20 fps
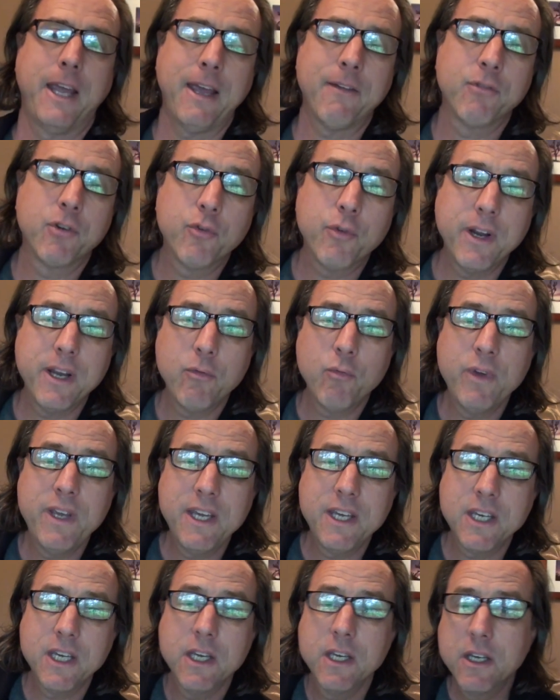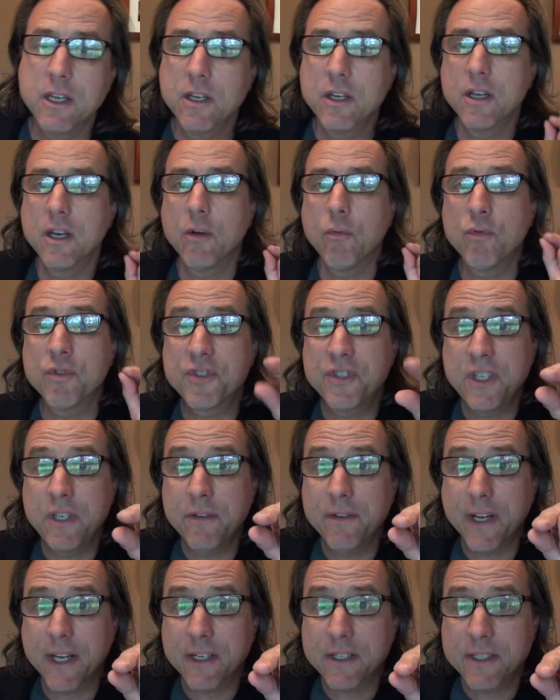have a great week. We'll see
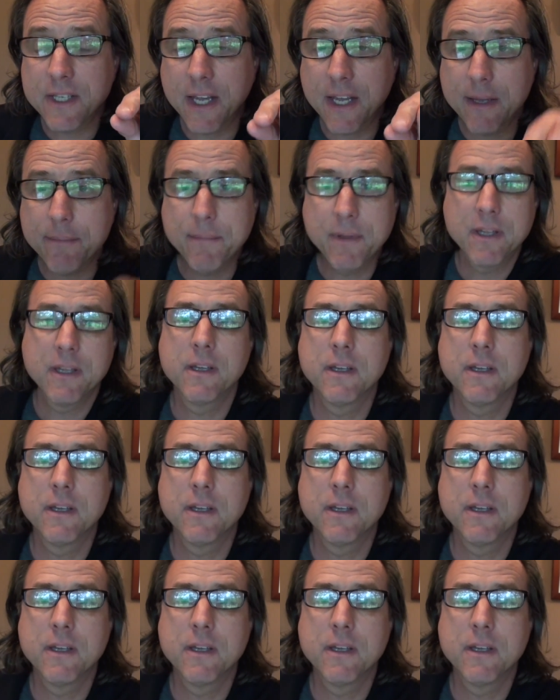you next time.